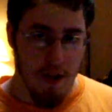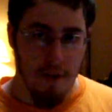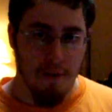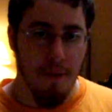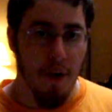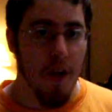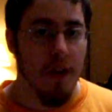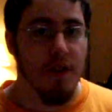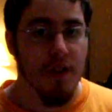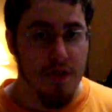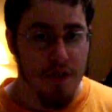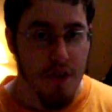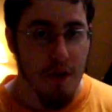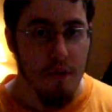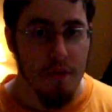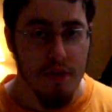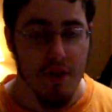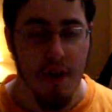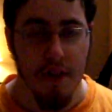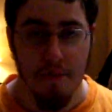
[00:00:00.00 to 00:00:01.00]
If I just
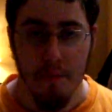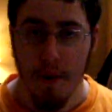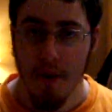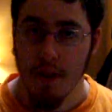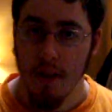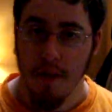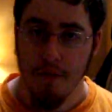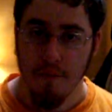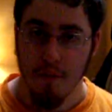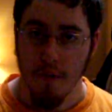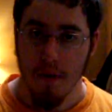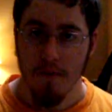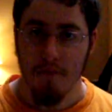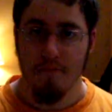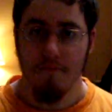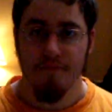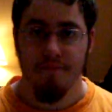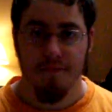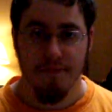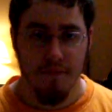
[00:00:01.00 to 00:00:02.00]
go and save my loved one,
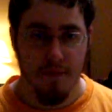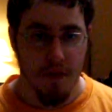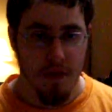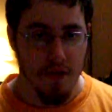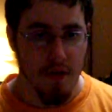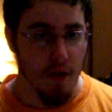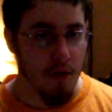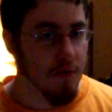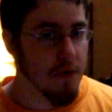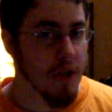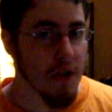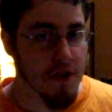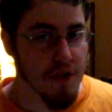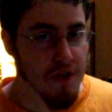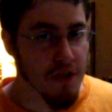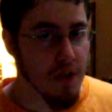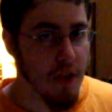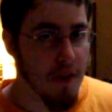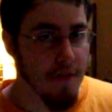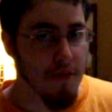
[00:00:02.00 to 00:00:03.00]
don't
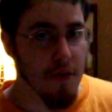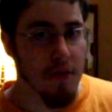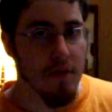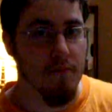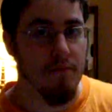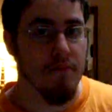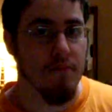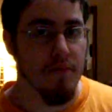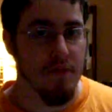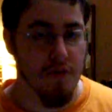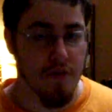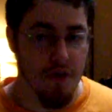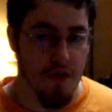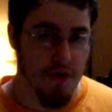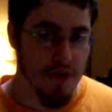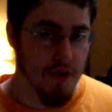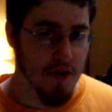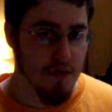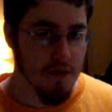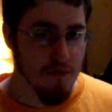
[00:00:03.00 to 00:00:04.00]
touch the lever,
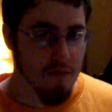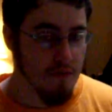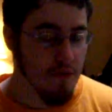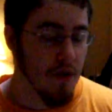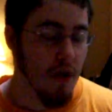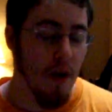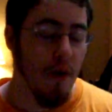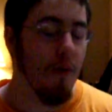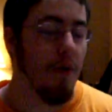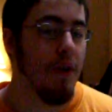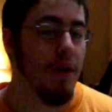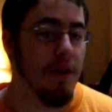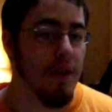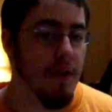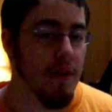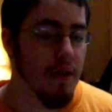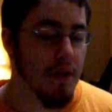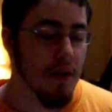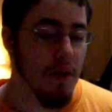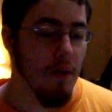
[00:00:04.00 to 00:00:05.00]
just go
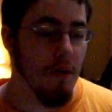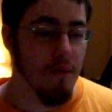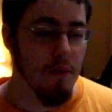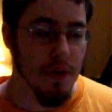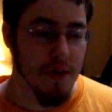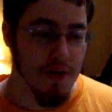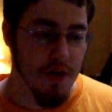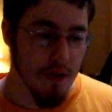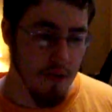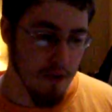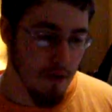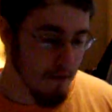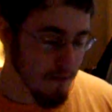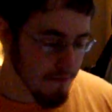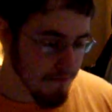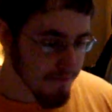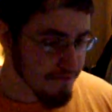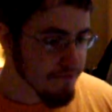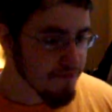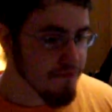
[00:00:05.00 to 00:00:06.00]
and rescue her,
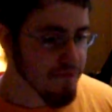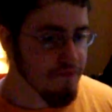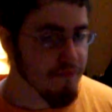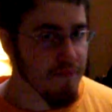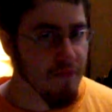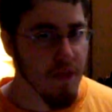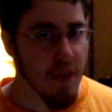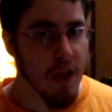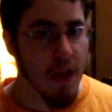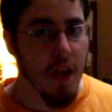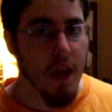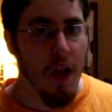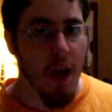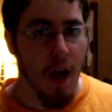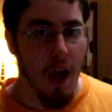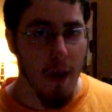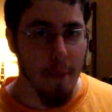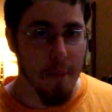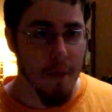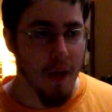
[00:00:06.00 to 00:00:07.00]

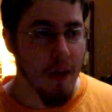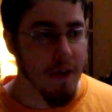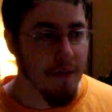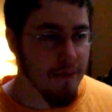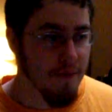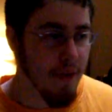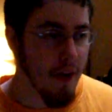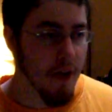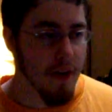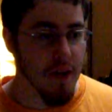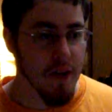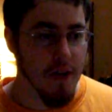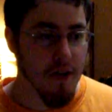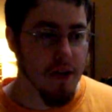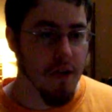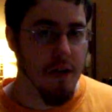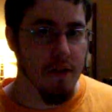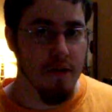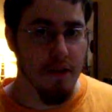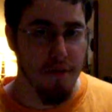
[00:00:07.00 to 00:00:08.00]
I'm not
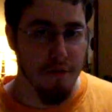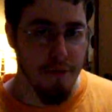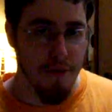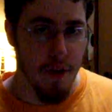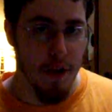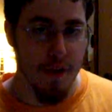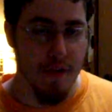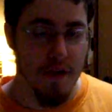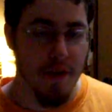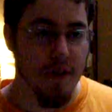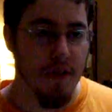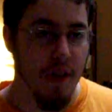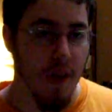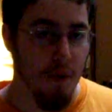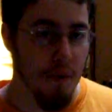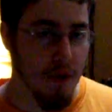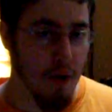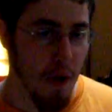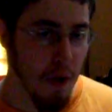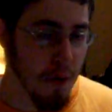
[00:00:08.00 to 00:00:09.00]
affecting the fate
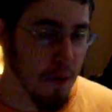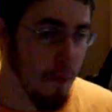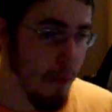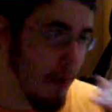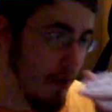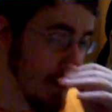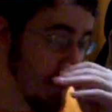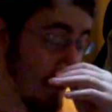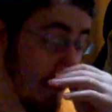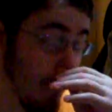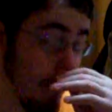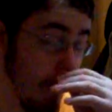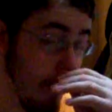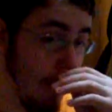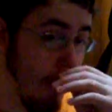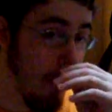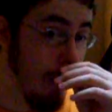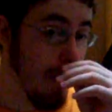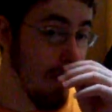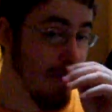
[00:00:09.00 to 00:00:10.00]
that would otherwise
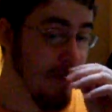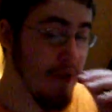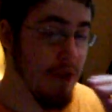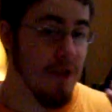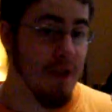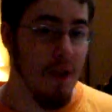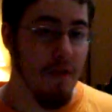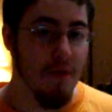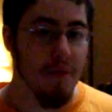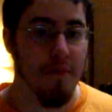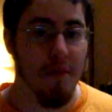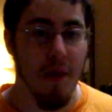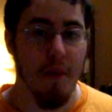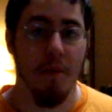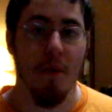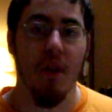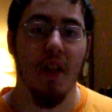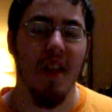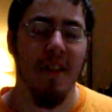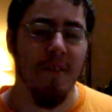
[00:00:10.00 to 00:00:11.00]
befall the 7
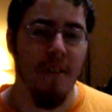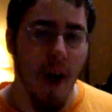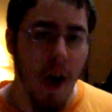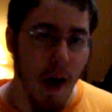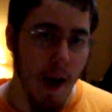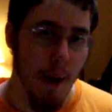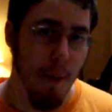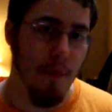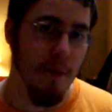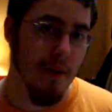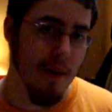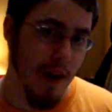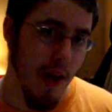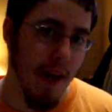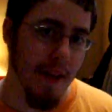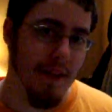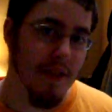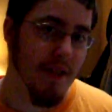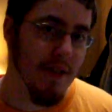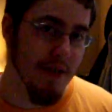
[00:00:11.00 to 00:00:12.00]
people if I were
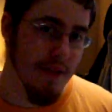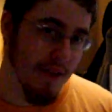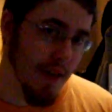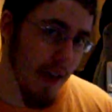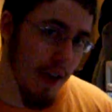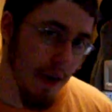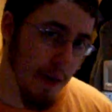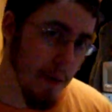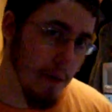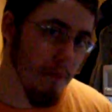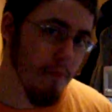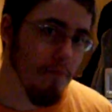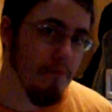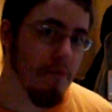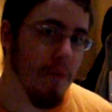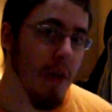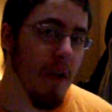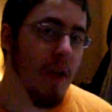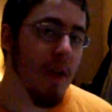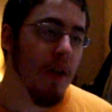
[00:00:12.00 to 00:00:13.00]
not there.
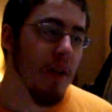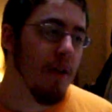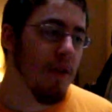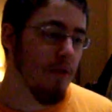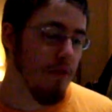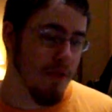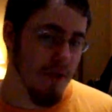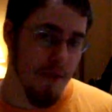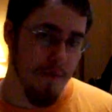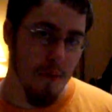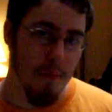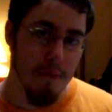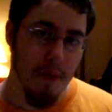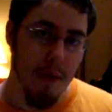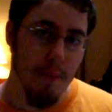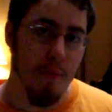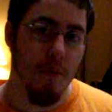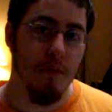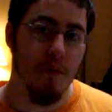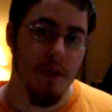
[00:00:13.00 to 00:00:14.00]
Those 7
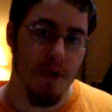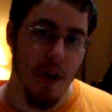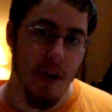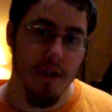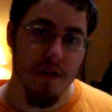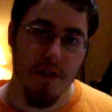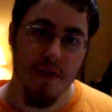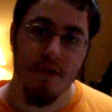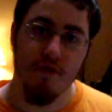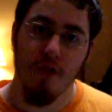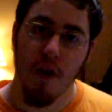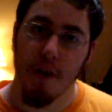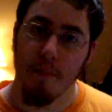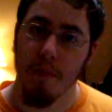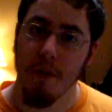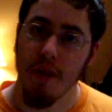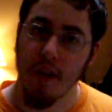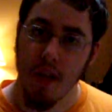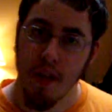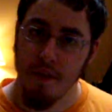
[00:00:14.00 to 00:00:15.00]
people were tied to the
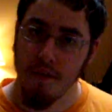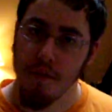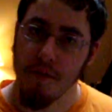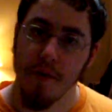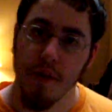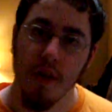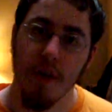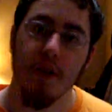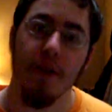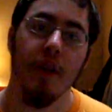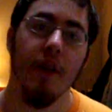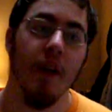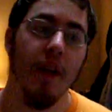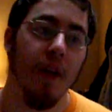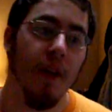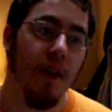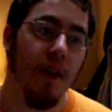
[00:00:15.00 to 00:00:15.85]
track by the evil villain.